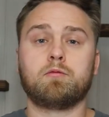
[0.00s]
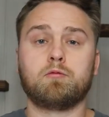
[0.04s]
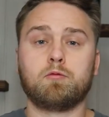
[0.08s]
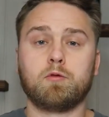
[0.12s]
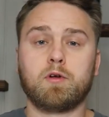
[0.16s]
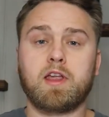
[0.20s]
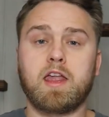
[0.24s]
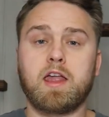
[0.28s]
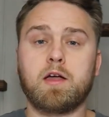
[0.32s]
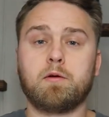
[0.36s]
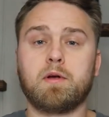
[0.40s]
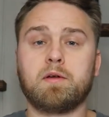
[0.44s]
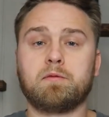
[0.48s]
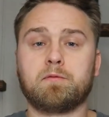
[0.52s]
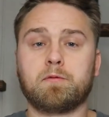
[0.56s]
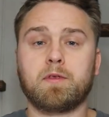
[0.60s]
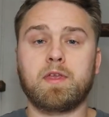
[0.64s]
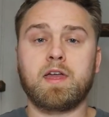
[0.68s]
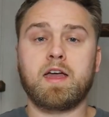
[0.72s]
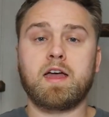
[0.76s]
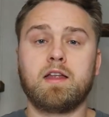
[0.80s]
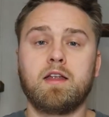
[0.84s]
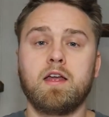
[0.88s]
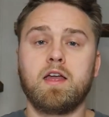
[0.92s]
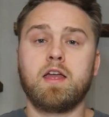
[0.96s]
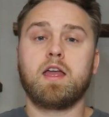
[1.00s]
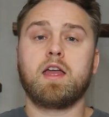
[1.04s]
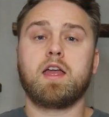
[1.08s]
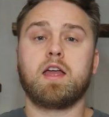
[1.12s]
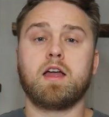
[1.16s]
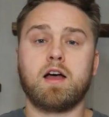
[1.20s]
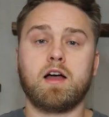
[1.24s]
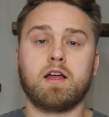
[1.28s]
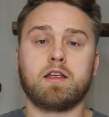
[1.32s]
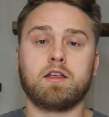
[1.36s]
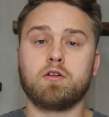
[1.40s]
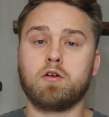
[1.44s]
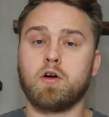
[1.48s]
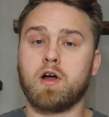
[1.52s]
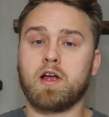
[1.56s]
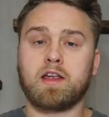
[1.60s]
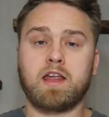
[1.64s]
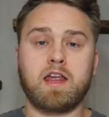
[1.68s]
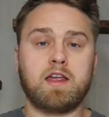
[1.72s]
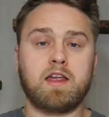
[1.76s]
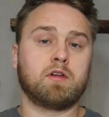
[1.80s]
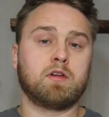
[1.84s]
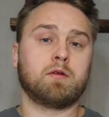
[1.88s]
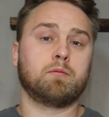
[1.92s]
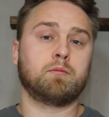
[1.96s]
We can't wait for that. I
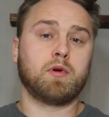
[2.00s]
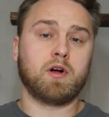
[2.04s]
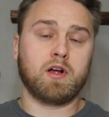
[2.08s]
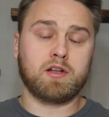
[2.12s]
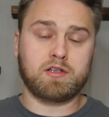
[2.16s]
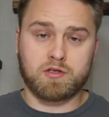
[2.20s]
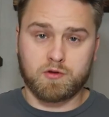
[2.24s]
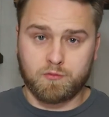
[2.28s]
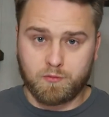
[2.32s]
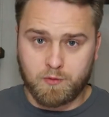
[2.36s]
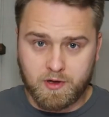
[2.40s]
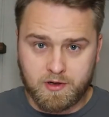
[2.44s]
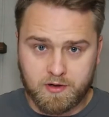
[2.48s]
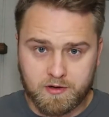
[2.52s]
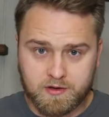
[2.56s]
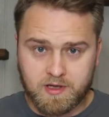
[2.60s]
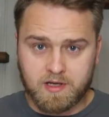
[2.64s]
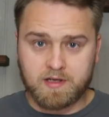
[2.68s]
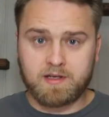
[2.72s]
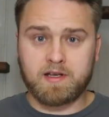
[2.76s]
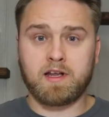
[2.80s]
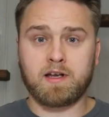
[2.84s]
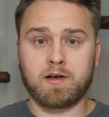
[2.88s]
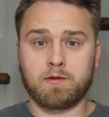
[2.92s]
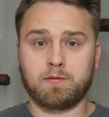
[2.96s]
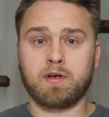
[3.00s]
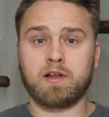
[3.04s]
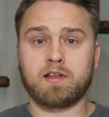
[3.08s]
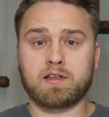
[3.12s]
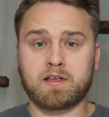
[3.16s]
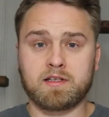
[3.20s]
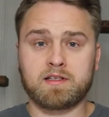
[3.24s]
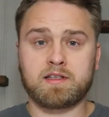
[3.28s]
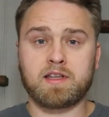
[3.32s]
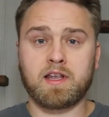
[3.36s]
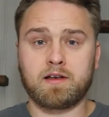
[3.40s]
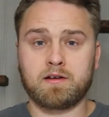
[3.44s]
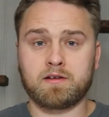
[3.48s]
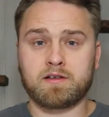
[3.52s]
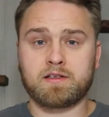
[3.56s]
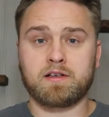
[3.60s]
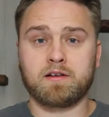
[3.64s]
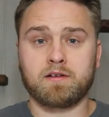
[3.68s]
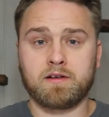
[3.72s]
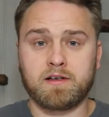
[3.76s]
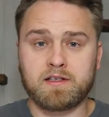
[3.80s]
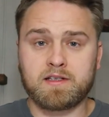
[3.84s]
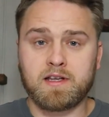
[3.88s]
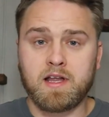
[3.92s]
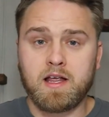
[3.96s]
you a bunch of winners on Dana White's Contender
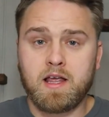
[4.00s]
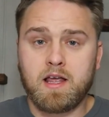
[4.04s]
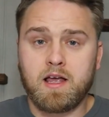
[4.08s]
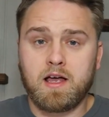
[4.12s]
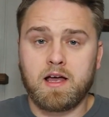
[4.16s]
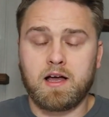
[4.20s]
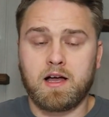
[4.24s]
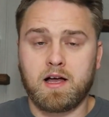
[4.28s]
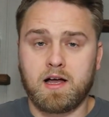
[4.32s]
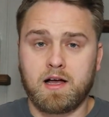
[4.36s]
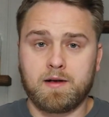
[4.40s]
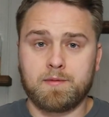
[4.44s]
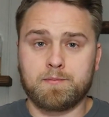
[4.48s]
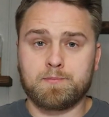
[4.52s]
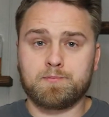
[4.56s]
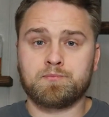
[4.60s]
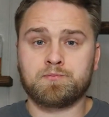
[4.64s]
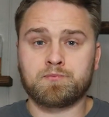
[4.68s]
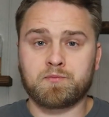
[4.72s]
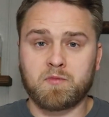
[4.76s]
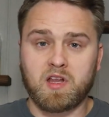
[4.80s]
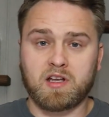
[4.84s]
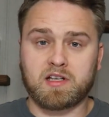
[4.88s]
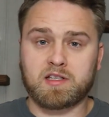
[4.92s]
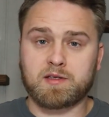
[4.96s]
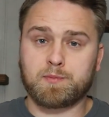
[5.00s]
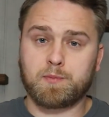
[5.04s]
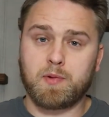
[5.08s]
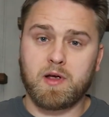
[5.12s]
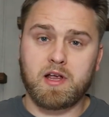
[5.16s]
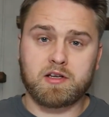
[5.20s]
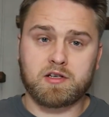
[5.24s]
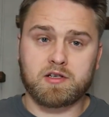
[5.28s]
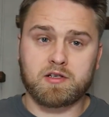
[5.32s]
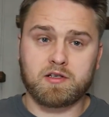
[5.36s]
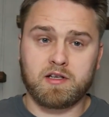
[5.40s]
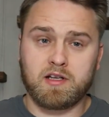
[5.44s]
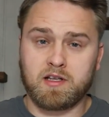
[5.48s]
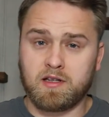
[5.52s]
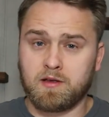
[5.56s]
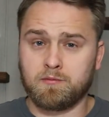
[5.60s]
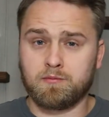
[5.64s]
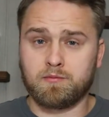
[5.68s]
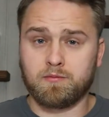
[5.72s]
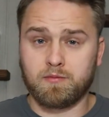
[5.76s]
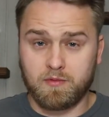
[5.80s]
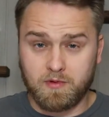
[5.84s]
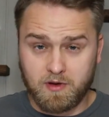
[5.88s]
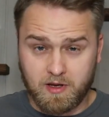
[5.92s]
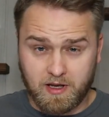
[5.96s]
Series, especially
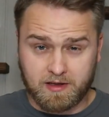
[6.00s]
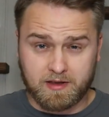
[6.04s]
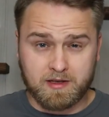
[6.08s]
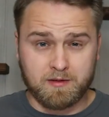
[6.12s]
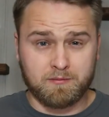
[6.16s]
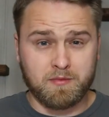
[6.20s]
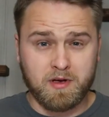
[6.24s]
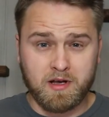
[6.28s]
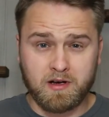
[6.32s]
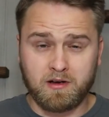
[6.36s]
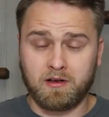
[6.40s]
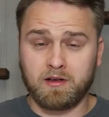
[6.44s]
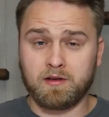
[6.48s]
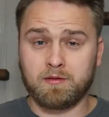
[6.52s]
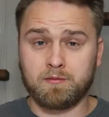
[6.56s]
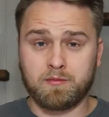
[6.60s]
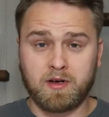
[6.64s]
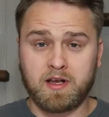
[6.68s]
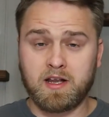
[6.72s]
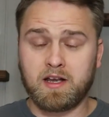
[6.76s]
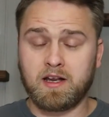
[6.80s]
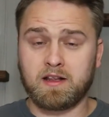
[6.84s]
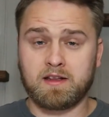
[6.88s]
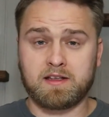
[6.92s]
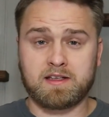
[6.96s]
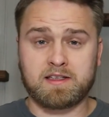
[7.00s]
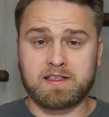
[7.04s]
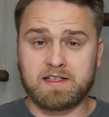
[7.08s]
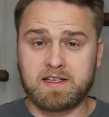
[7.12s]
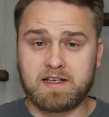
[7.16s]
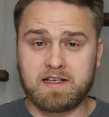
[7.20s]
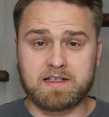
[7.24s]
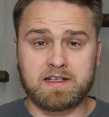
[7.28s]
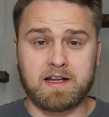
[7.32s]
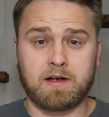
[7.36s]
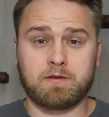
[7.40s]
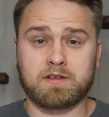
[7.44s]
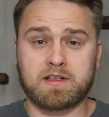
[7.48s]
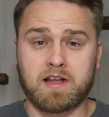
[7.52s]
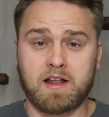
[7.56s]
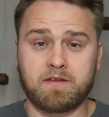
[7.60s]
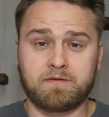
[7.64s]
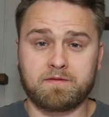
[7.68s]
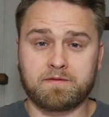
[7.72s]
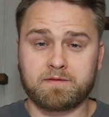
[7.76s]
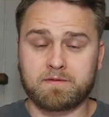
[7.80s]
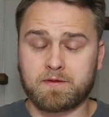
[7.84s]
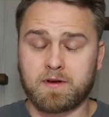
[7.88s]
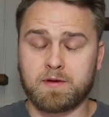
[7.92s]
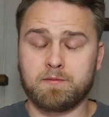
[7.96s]
in the middle and beginning of the season. I was
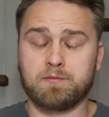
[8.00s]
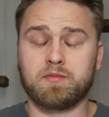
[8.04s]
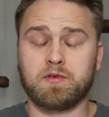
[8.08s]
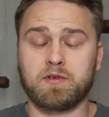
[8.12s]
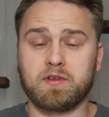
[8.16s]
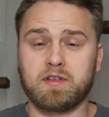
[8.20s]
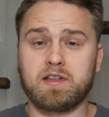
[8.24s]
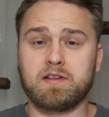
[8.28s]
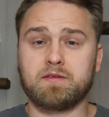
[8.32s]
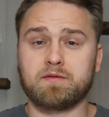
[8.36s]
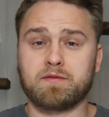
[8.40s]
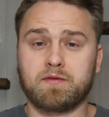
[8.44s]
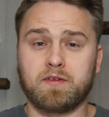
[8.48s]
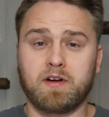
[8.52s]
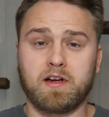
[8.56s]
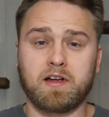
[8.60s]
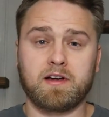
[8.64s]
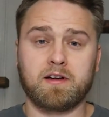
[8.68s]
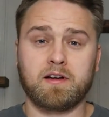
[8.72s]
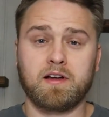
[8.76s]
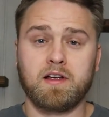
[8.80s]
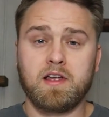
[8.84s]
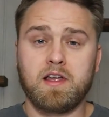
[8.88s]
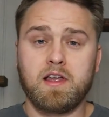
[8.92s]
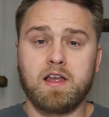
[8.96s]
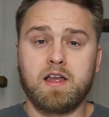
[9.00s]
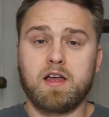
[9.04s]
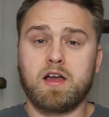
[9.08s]
on complete fire.